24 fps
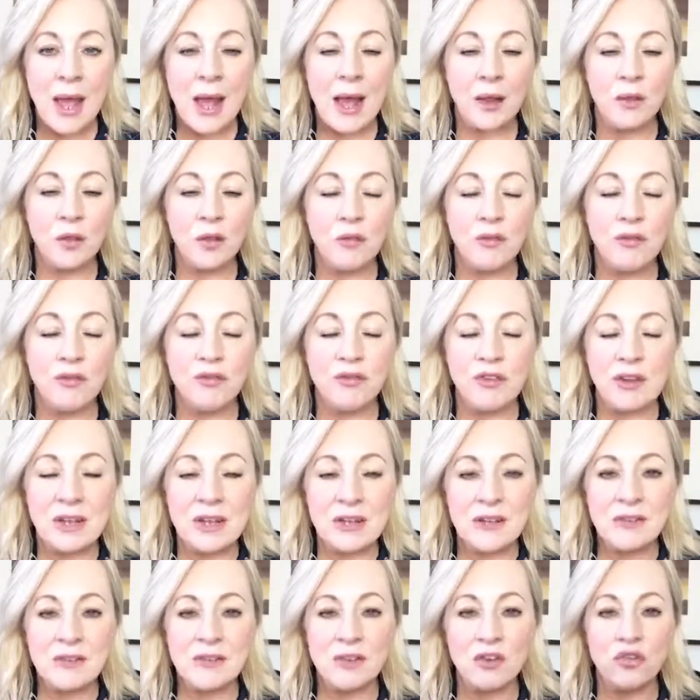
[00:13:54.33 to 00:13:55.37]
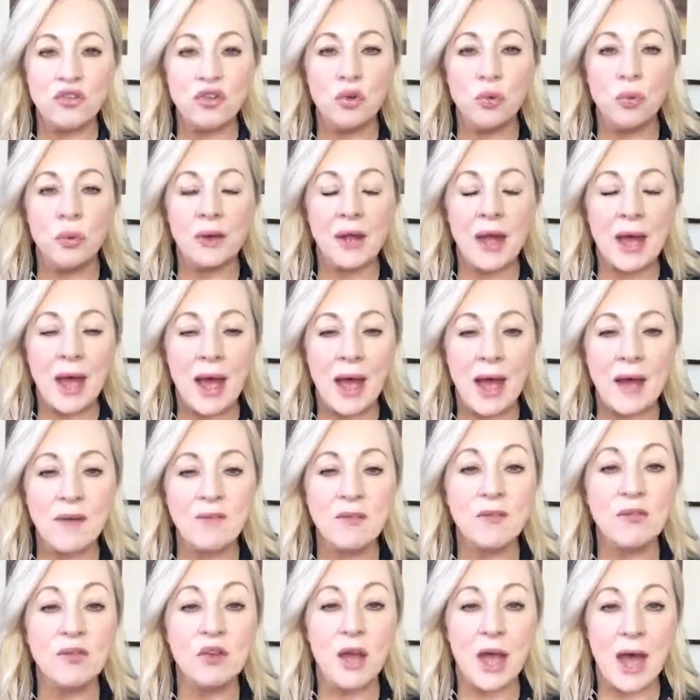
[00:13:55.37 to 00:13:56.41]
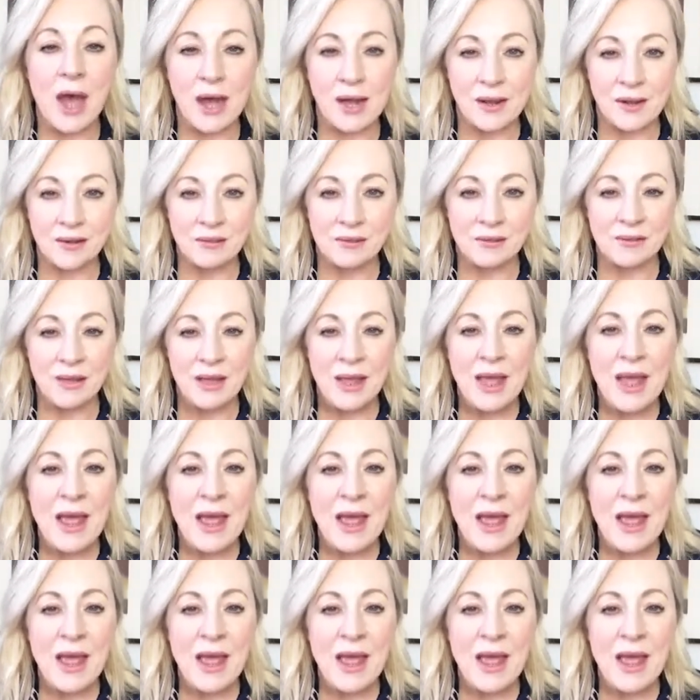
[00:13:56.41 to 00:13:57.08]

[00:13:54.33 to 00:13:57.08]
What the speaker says: and the feelings that you would have if you had it,